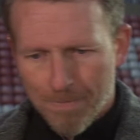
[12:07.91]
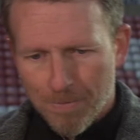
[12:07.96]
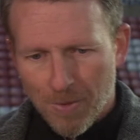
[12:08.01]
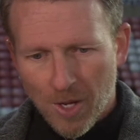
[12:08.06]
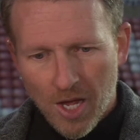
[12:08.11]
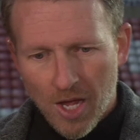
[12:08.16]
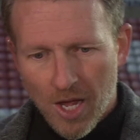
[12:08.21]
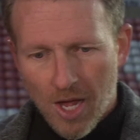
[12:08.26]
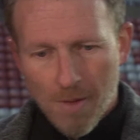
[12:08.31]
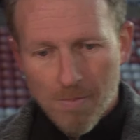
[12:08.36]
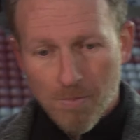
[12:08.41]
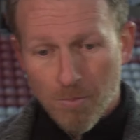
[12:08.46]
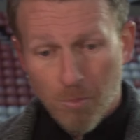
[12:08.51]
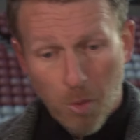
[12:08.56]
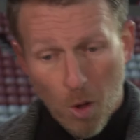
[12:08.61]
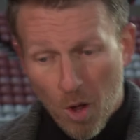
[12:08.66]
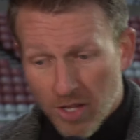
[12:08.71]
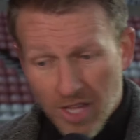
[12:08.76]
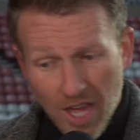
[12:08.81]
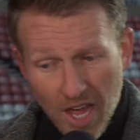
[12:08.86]
Um,
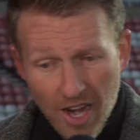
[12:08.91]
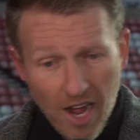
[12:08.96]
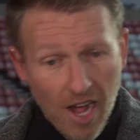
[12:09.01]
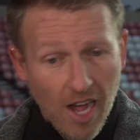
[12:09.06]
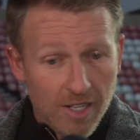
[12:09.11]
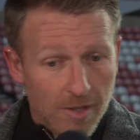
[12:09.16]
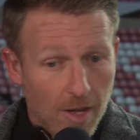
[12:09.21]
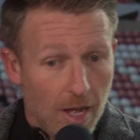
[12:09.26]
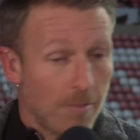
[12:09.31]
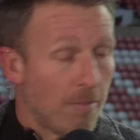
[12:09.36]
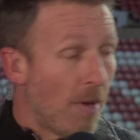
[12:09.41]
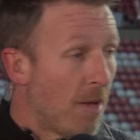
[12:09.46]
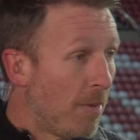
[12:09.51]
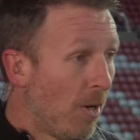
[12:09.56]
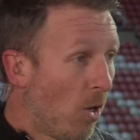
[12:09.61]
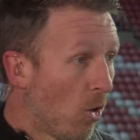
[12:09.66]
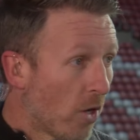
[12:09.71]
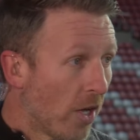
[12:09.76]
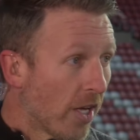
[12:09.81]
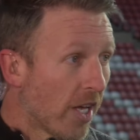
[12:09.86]
but yeah, I, I'd maybe
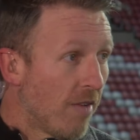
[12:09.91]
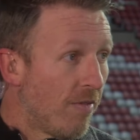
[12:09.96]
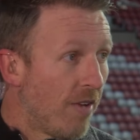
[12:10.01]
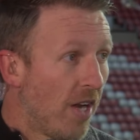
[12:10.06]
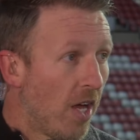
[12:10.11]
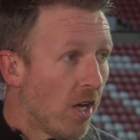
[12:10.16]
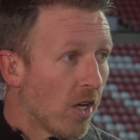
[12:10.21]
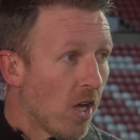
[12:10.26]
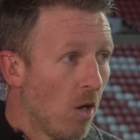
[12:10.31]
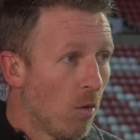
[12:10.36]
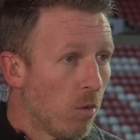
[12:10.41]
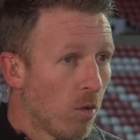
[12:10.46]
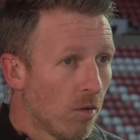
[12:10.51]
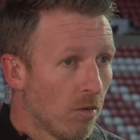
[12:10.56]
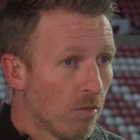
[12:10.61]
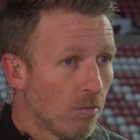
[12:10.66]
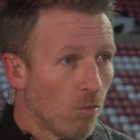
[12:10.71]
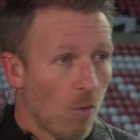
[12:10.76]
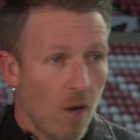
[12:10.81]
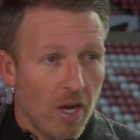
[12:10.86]
look at giving it a go.
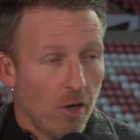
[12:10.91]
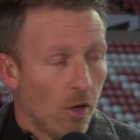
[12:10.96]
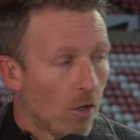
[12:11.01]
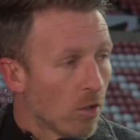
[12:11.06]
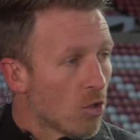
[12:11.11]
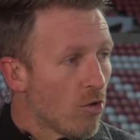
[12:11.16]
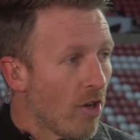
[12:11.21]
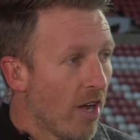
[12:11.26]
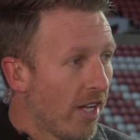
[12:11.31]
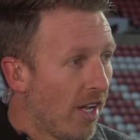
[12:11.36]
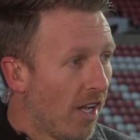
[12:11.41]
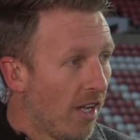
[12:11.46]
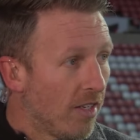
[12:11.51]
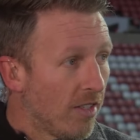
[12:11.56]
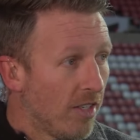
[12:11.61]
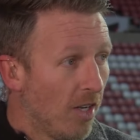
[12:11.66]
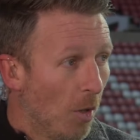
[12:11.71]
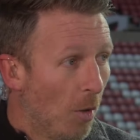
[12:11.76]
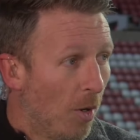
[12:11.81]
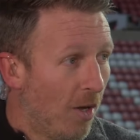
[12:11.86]
Why not try it?
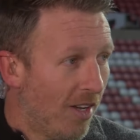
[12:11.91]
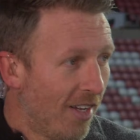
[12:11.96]
You know,